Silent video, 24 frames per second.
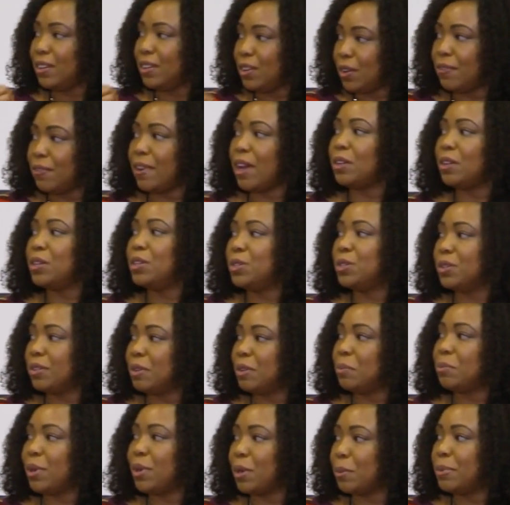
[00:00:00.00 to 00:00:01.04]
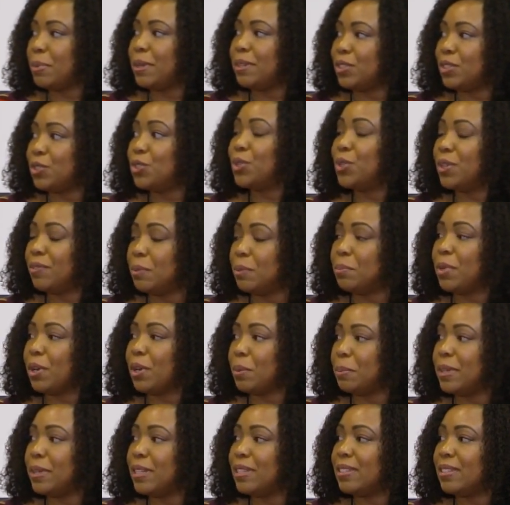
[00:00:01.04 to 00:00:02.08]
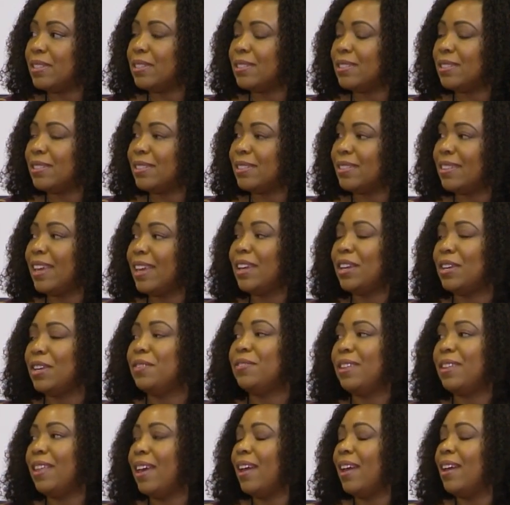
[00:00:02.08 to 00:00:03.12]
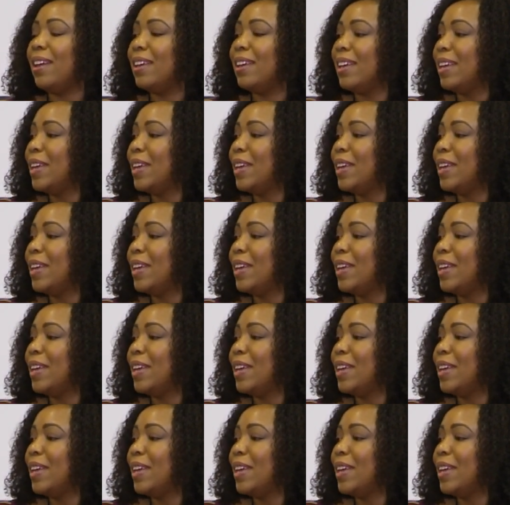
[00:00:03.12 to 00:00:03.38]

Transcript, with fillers: your value-driven purpose, driven purpose. Thank you for that.